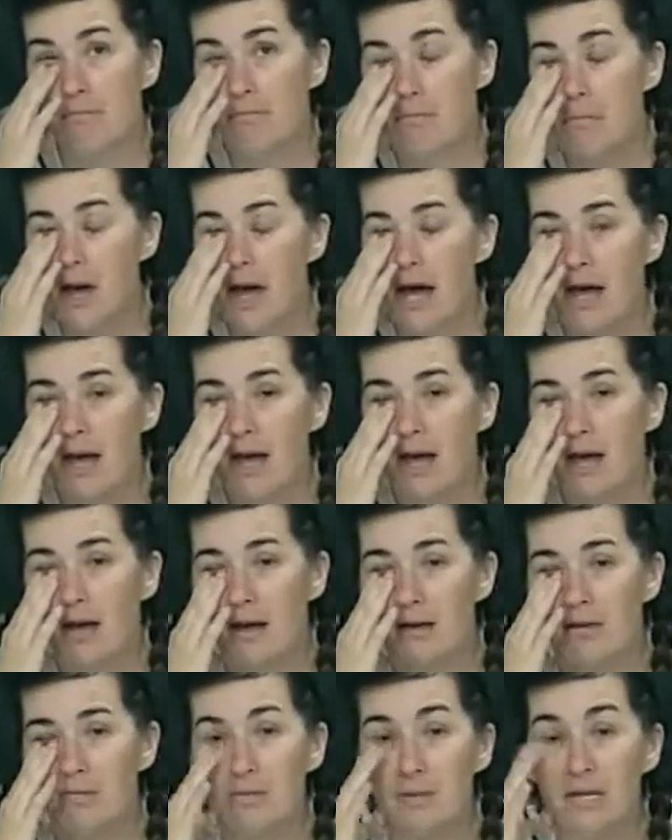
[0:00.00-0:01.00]
But
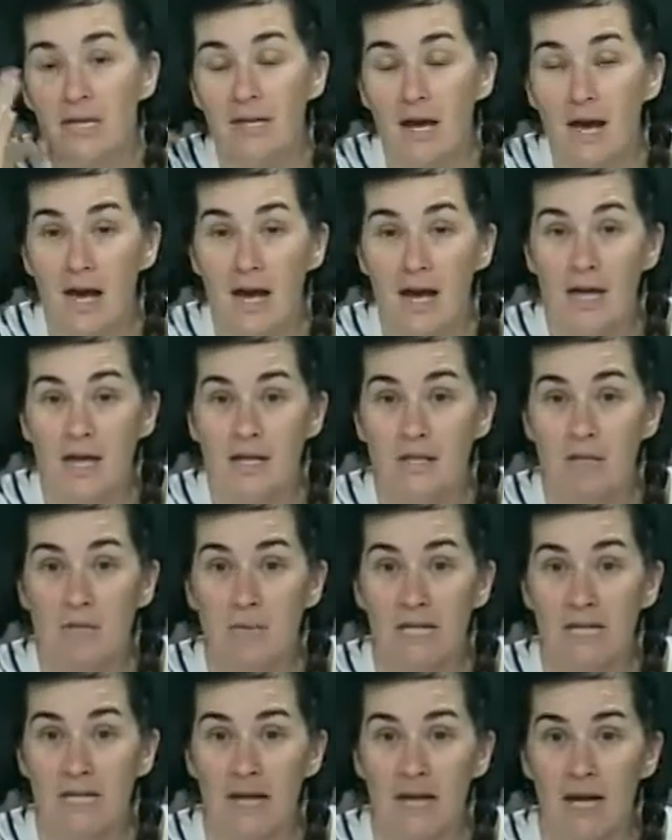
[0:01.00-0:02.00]
because
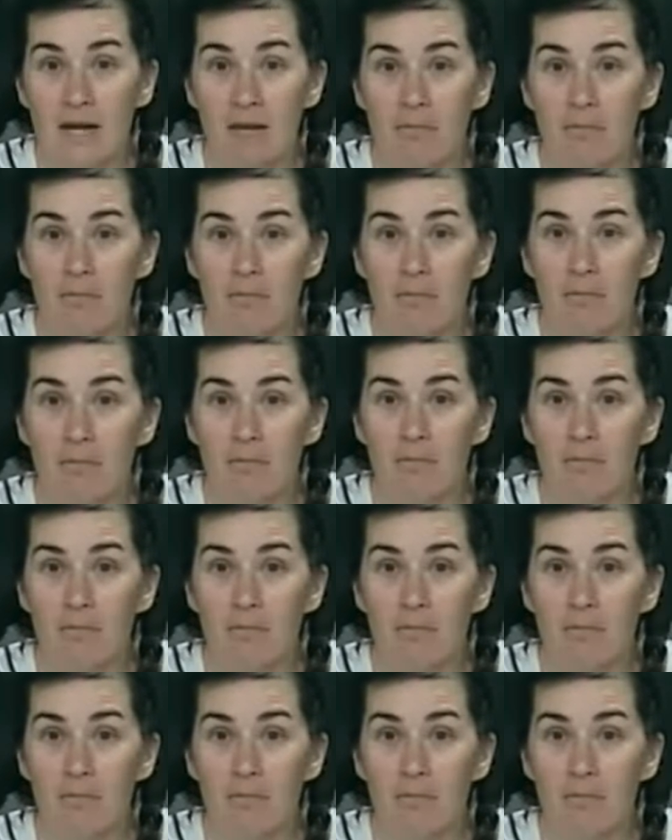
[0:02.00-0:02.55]
we can